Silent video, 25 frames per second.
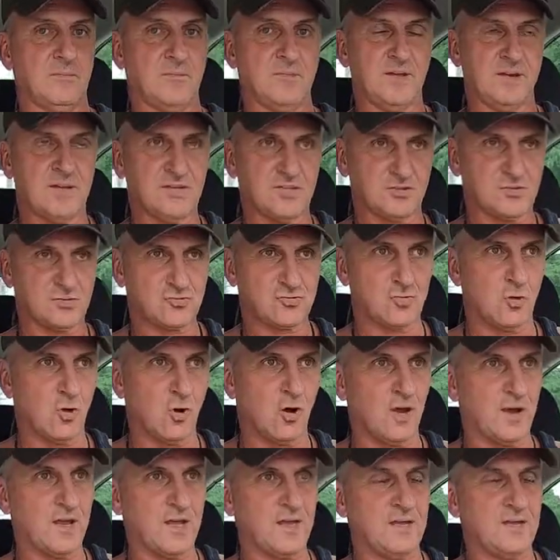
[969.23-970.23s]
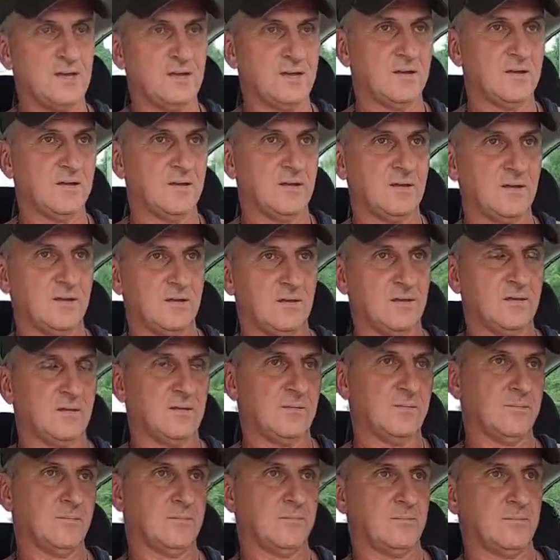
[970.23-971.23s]
they destroy
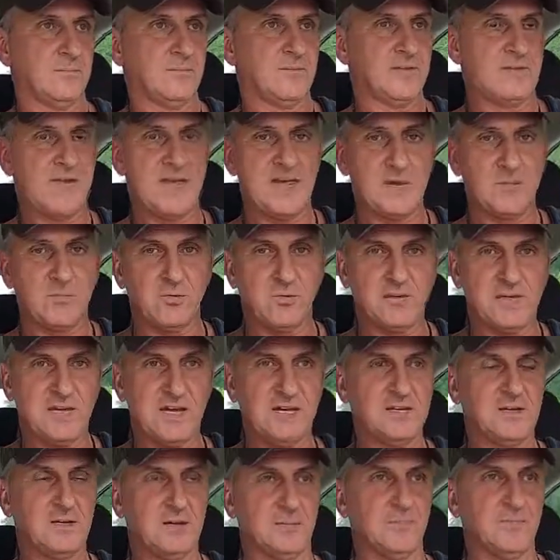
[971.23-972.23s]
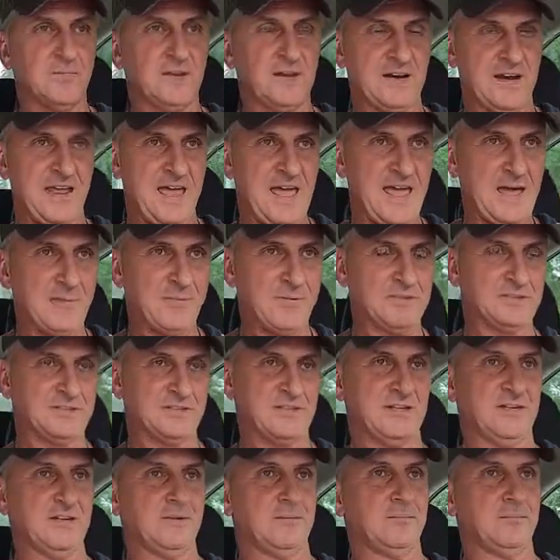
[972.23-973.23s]
the animal kingdom that
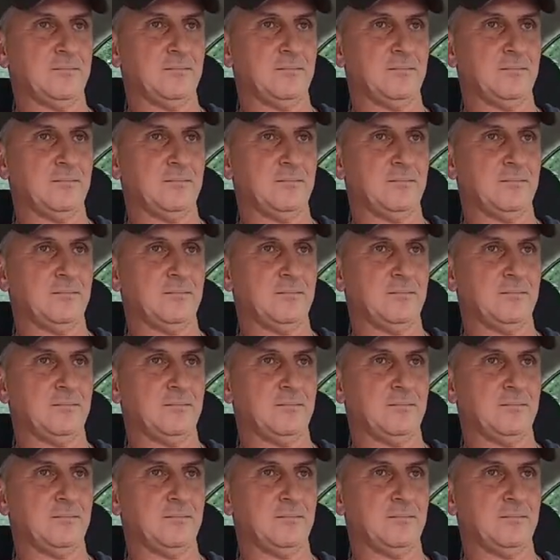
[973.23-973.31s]
inhabits it,